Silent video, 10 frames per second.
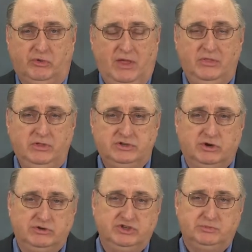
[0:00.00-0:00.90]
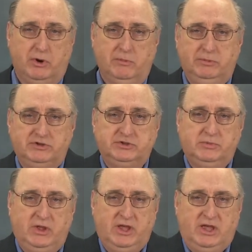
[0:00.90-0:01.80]
threaten the church's purpose.
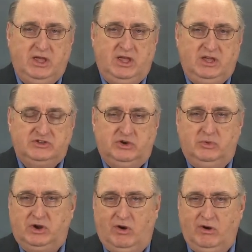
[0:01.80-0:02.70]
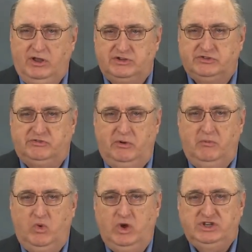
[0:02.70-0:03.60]
So, regardless
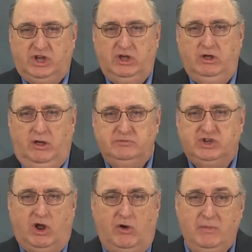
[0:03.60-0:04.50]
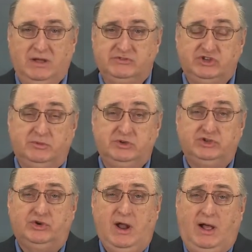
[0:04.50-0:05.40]
from which it comes, it all mounts up to
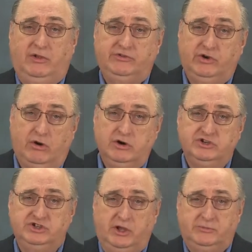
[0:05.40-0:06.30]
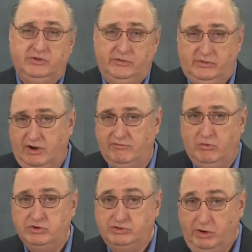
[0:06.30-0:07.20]
trials and hardships and
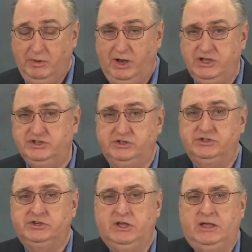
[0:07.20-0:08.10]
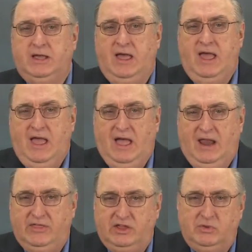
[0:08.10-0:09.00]
therefore tribulations.
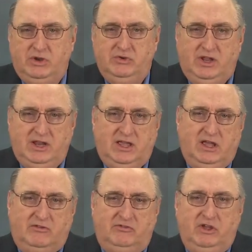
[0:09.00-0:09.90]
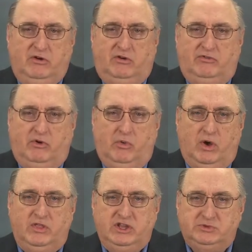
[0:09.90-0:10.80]
And I think we do need to get a feel for
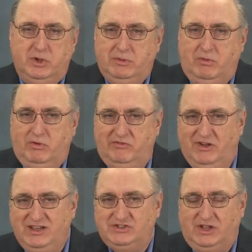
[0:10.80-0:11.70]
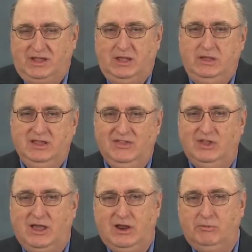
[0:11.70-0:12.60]
what these people were facing in
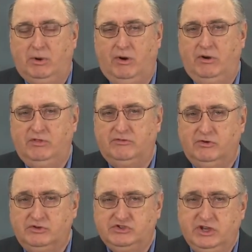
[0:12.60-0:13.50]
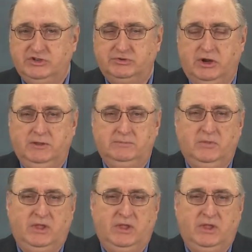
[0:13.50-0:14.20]
the latter part of the first century.